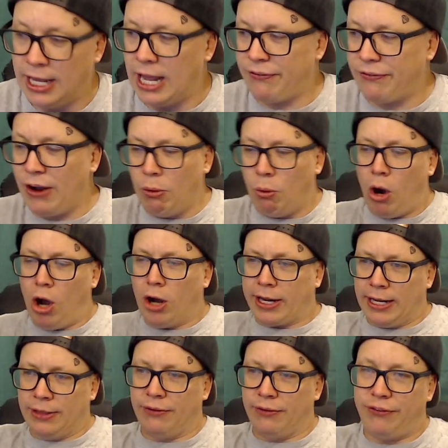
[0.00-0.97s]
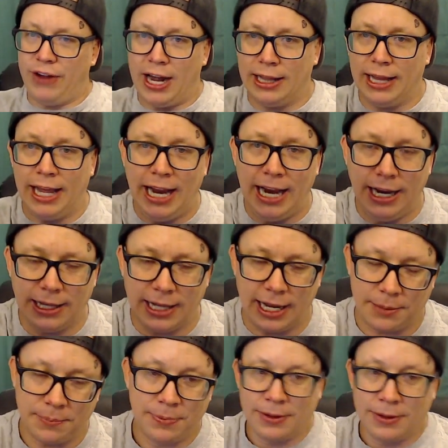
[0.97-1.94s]
If I walk in the valet,
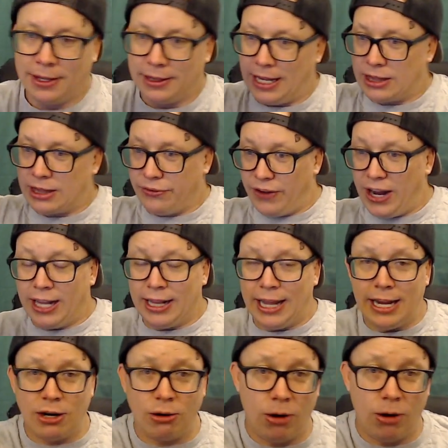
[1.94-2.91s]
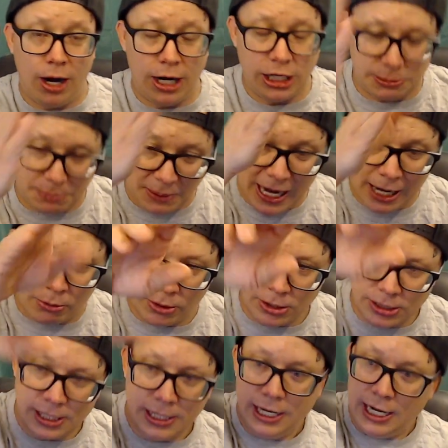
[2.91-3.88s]
like the valet garage
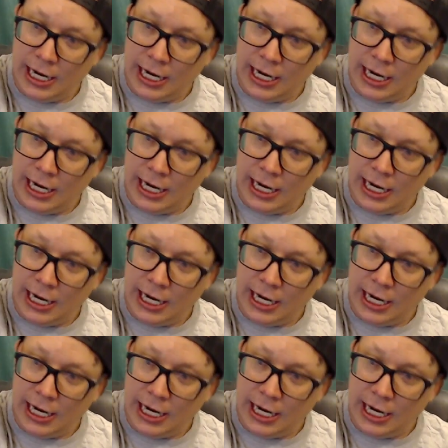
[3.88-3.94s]
backwards,